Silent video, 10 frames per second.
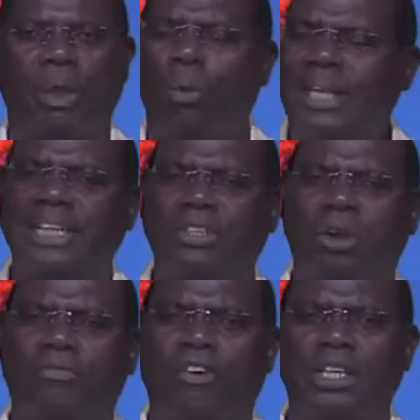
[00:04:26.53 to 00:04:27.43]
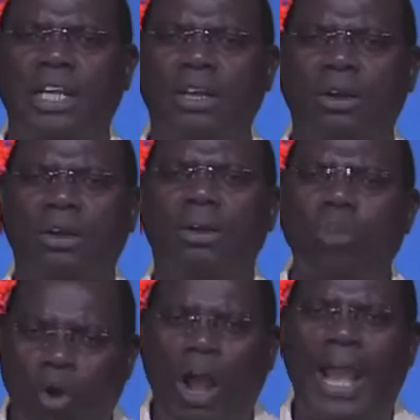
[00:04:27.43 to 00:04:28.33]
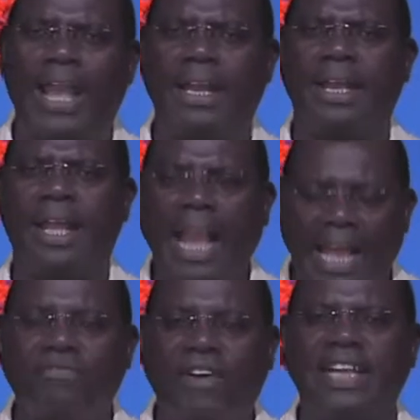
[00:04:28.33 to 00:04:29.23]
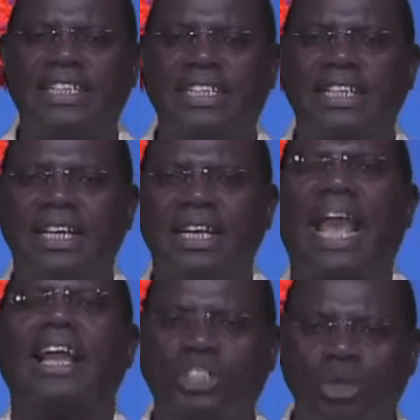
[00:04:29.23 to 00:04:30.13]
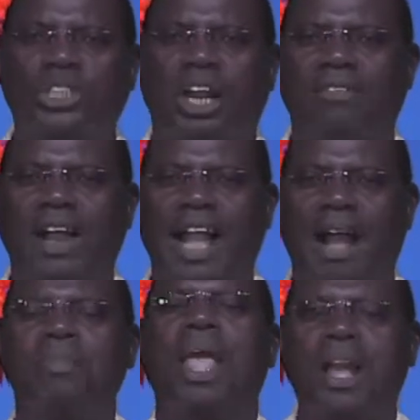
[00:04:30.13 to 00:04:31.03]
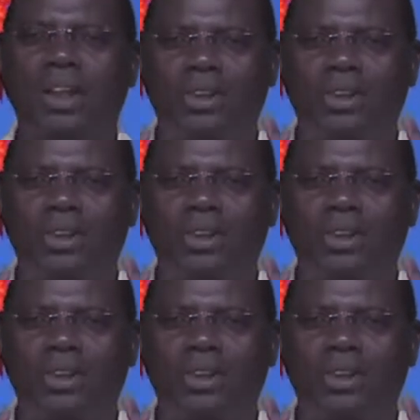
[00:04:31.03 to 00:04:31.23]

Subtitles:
What is confronting you? Go ahead and fight it, and you shall overcome.